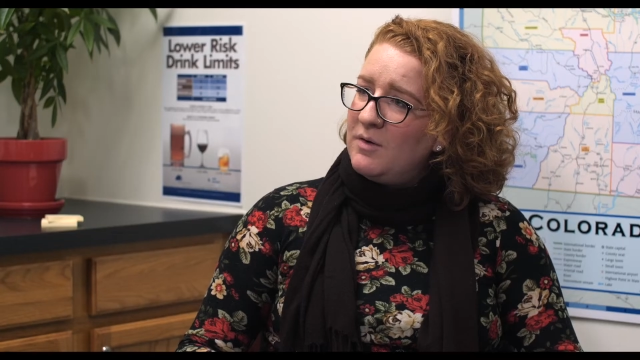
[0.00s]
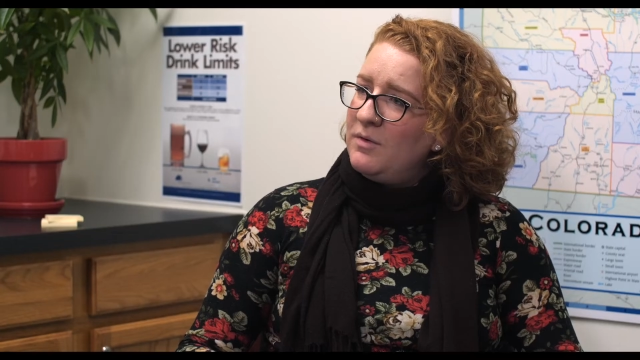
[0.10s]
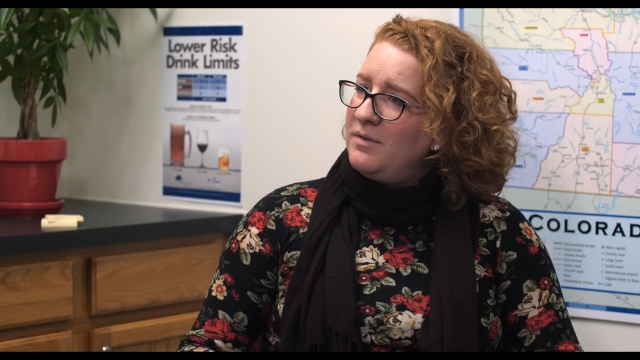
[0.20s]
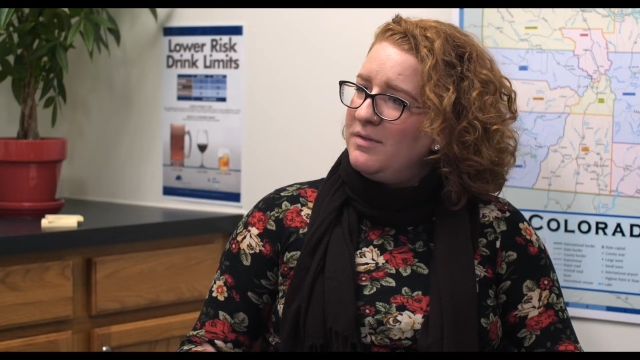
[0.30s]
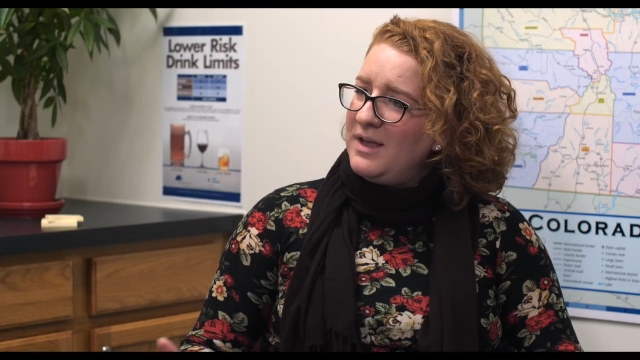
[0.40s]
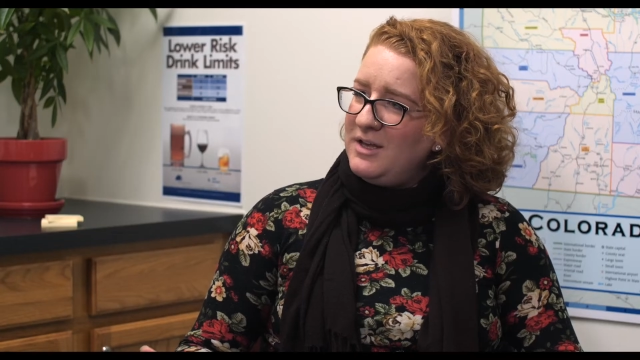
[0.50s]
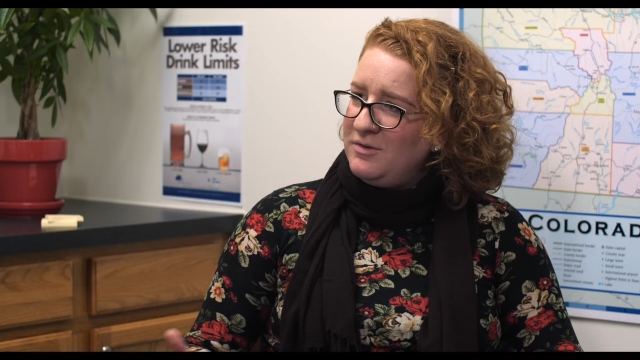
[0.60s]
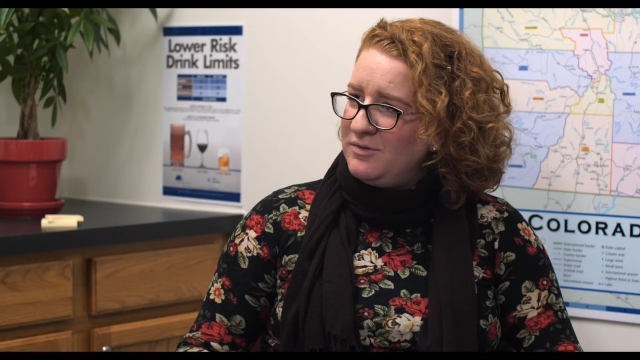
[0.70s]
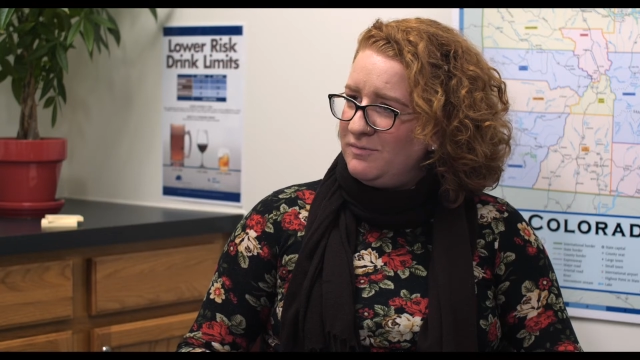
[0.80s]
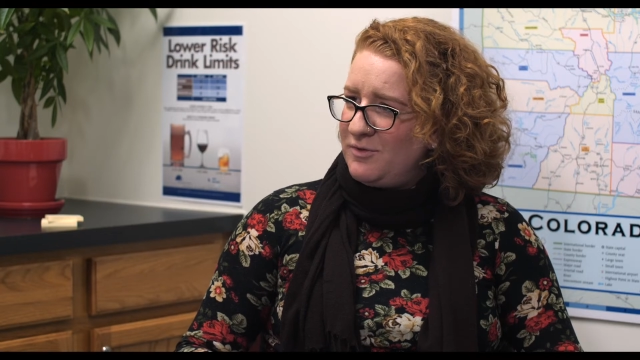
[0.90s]
Well, thank you
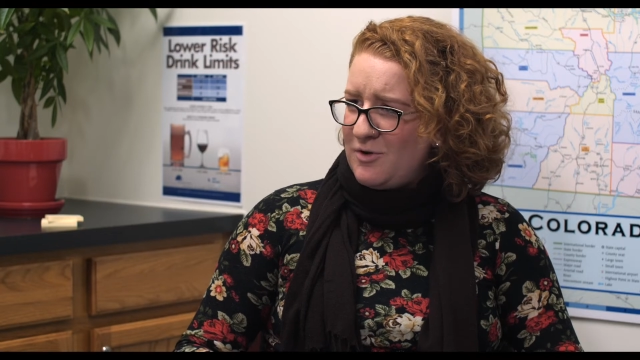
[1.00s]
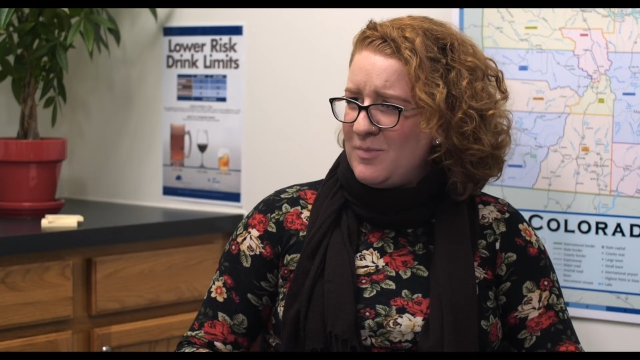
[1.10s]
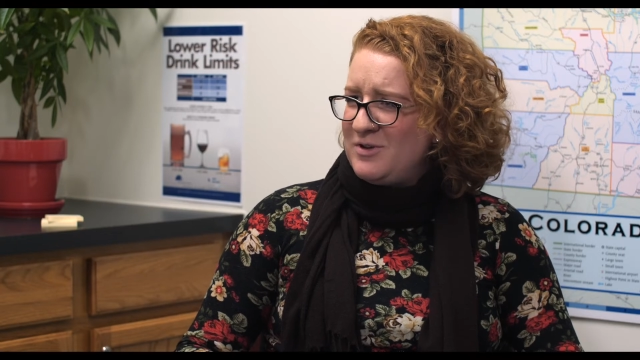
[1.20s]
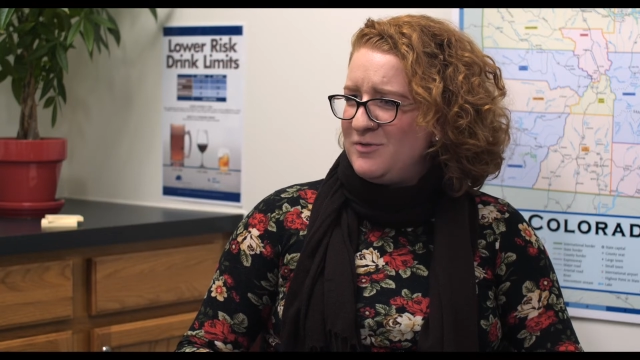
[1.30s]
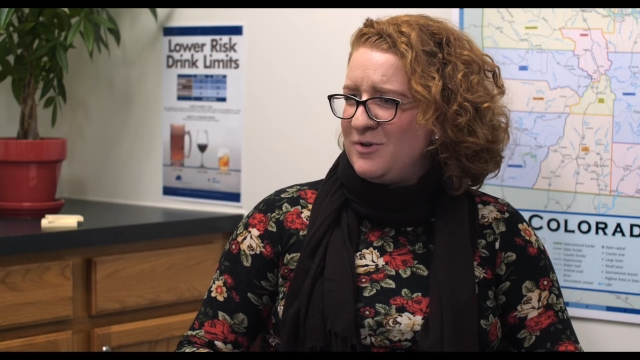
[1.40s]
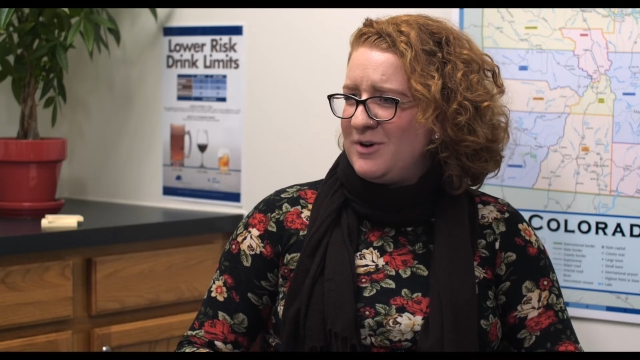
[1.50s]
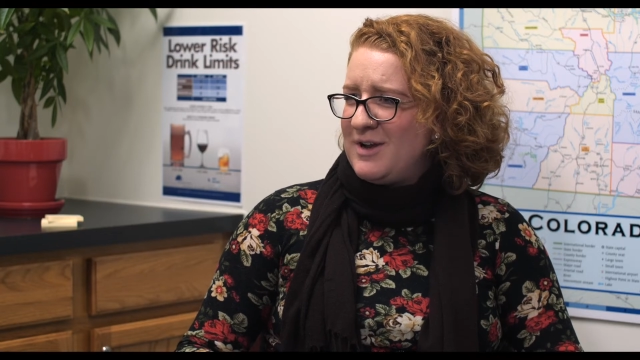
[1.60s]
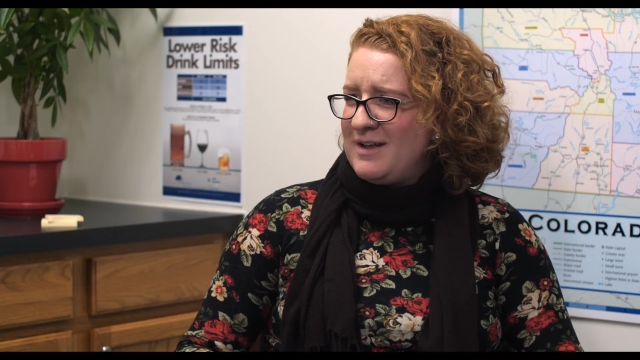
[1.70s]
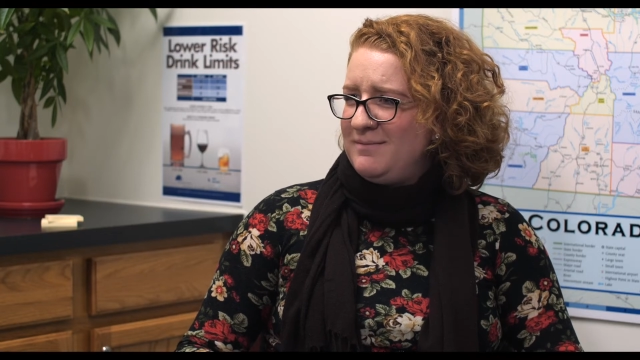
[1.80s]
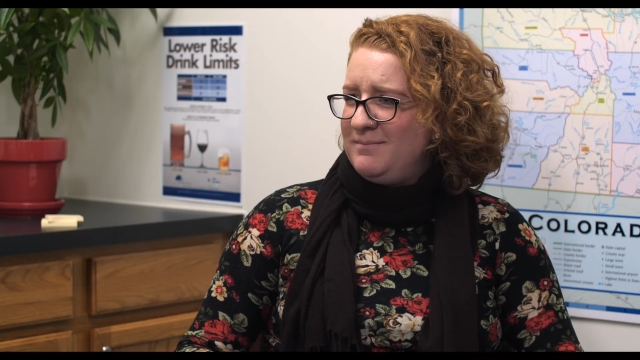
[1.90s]
so much
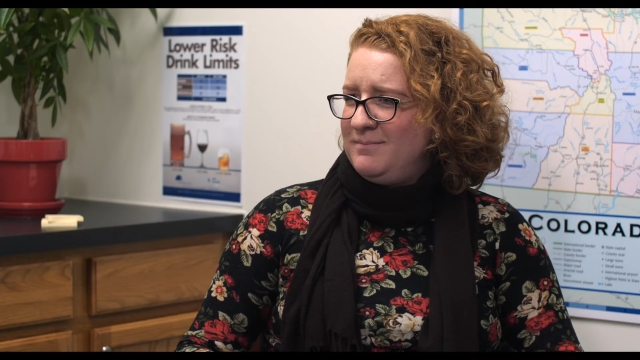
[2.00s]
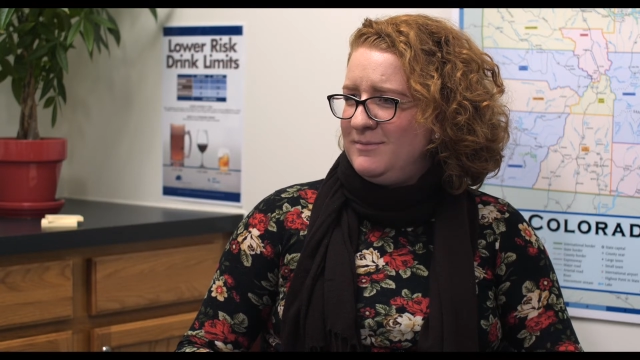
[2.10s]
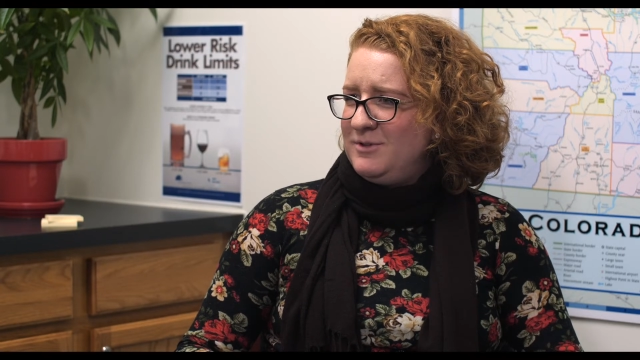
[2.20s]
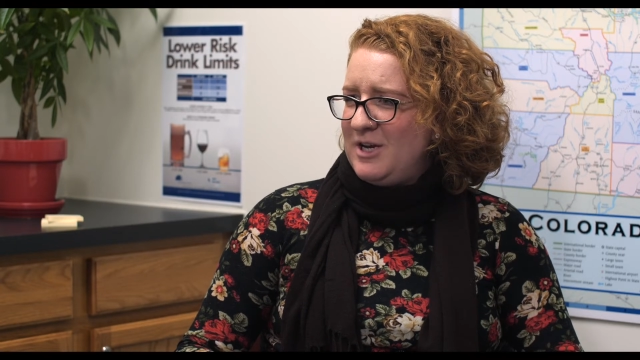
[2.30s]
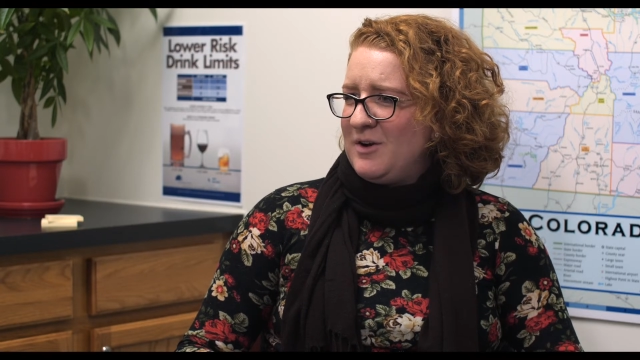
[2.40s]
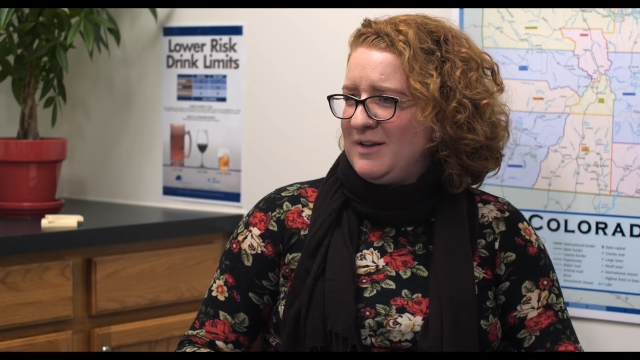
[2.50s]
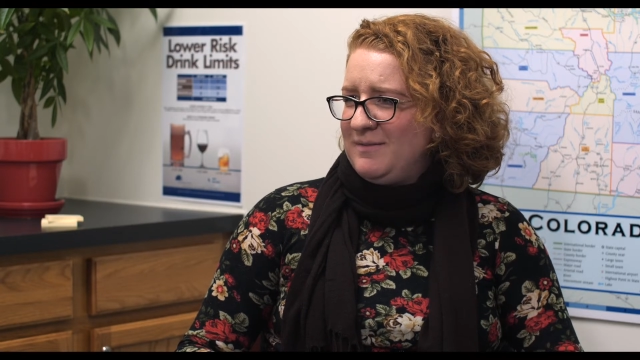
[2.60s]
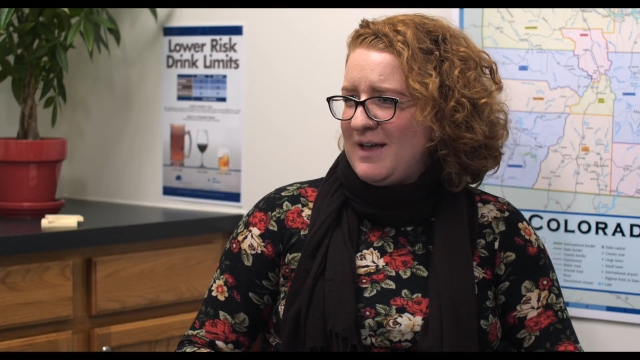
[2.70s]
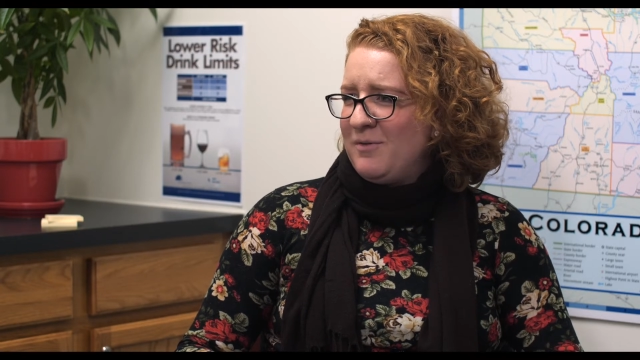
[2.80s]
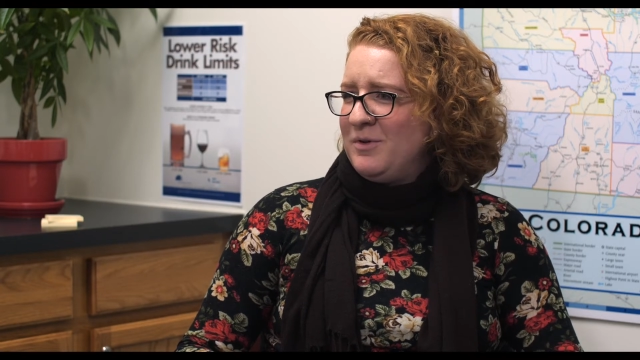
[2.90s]
for sharing
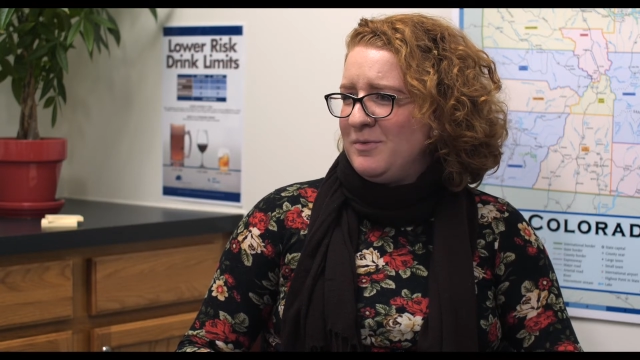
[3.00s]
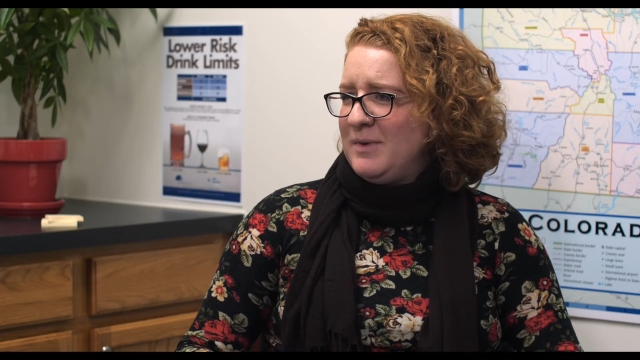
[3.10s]
that with